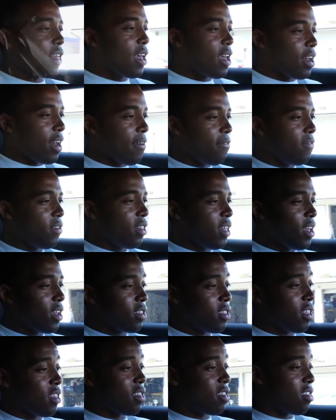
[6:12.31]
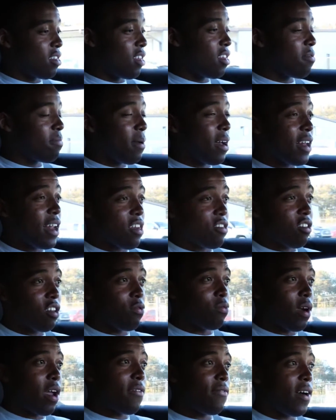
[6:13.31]
that I feel like this might
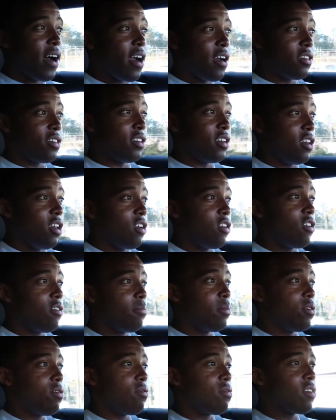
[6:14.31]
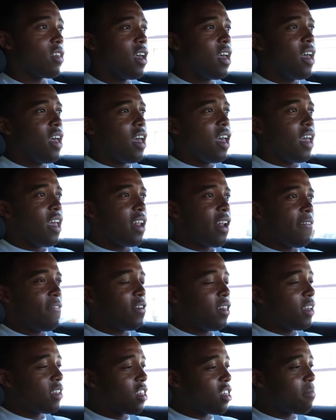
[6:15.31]
actually rev higher than the EcoBoost, and I
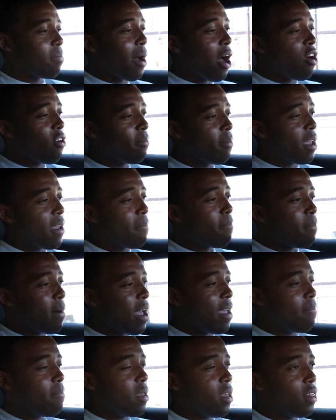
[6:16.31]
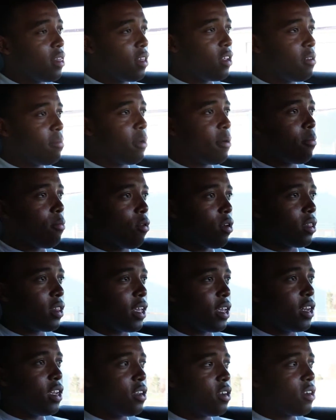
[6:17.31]
feel like this power band might be a little bit more
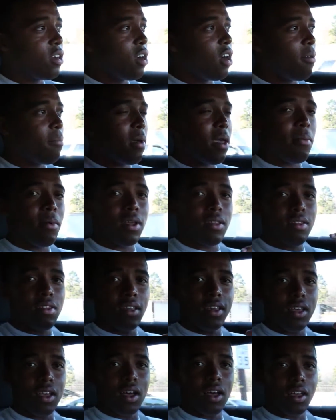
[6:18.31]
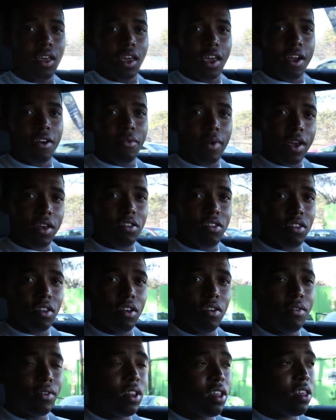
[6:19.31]
linear, or maybe it's the gear
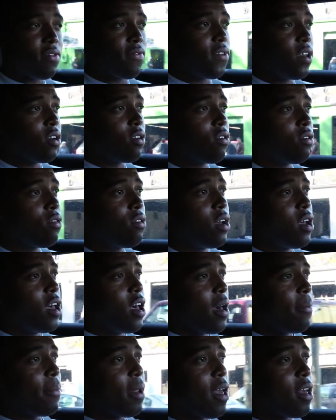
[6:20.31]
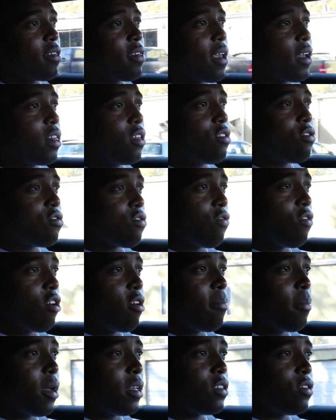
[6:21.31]
ratio in this vehicle. I'm not exactly
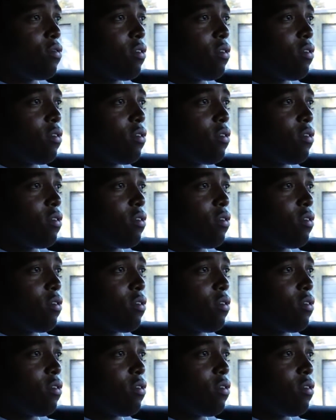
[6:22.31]
sure, but